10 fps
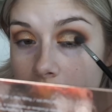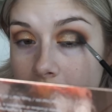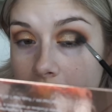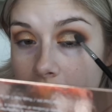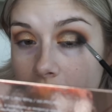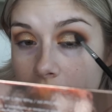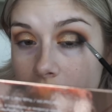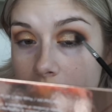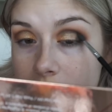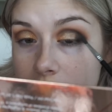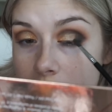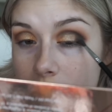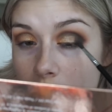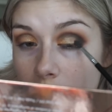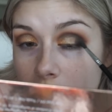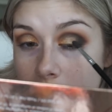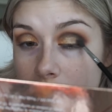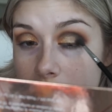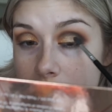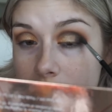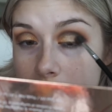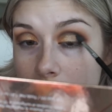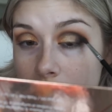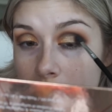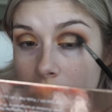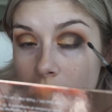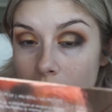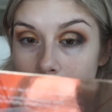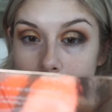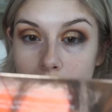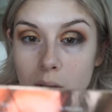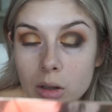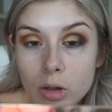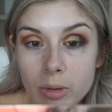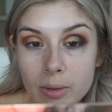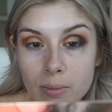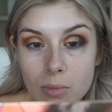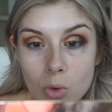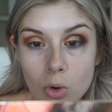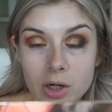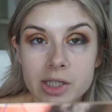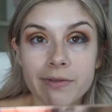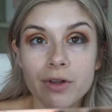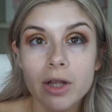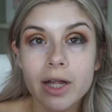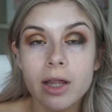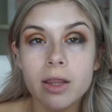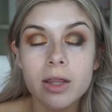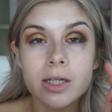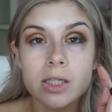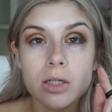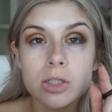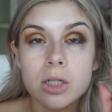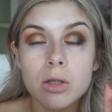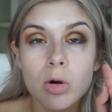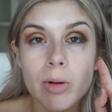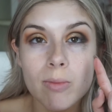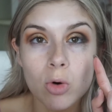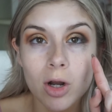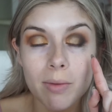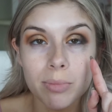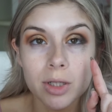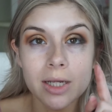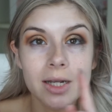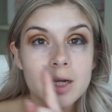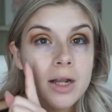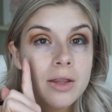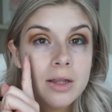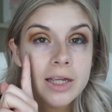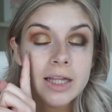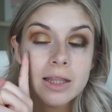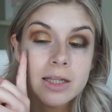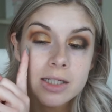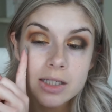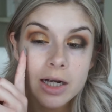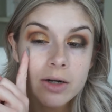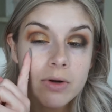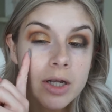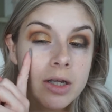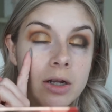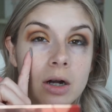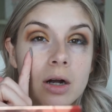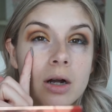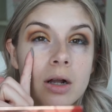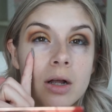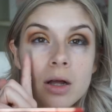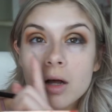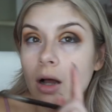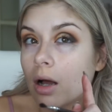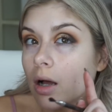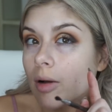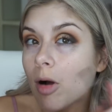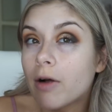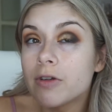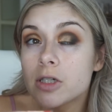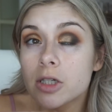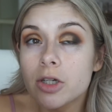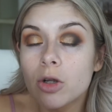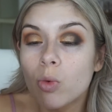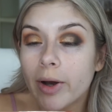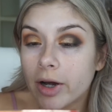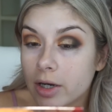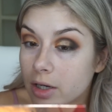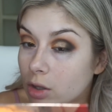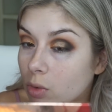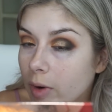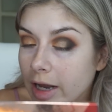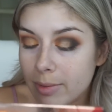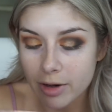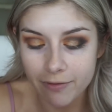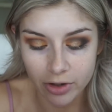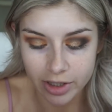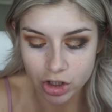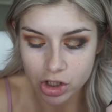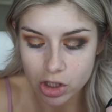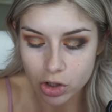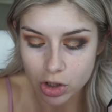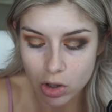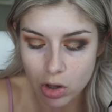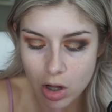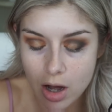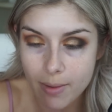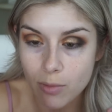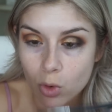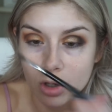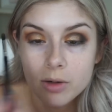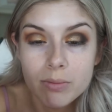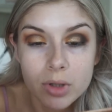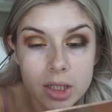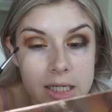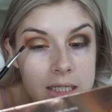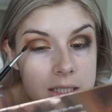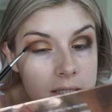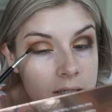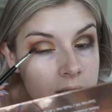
liking this smokiness a little bit more because I feel like this looks a little bit more completed than like this side right here. Obviously you could wear it either way, but I feel like it just looks a lot more complete.